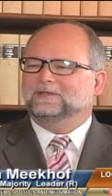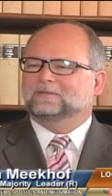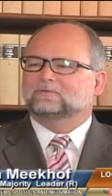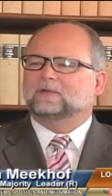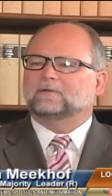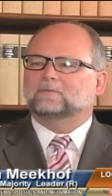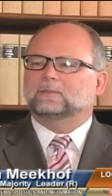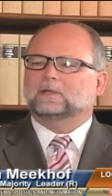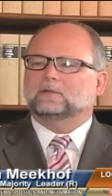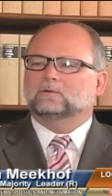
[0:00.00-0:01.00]
This would have to
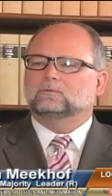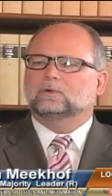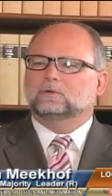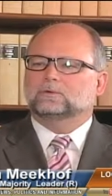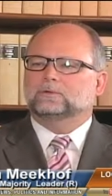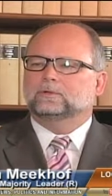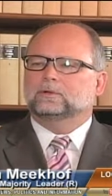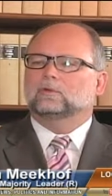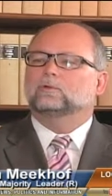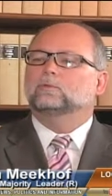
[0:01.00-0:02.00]
be a new road
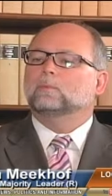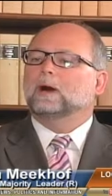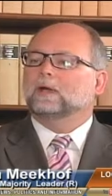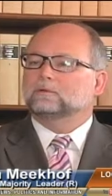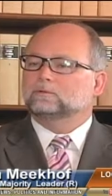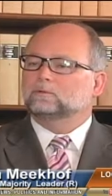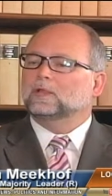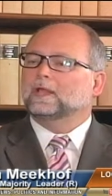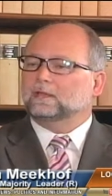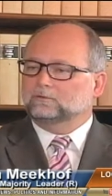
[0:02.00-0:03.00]
or new mile, new
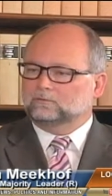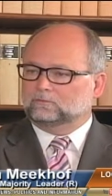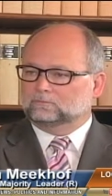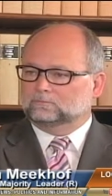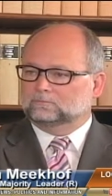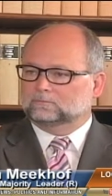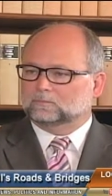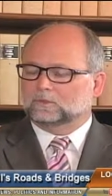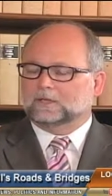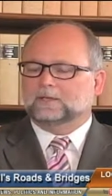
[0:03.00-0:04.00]
lanes.
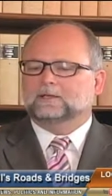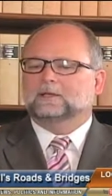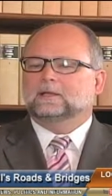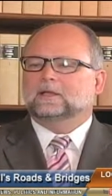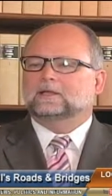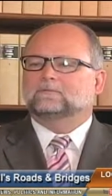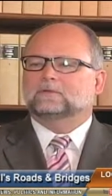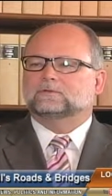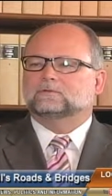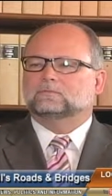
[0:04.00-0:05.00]
Okay. Okay. And if
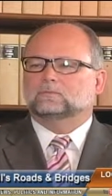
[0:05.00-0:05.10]
it's,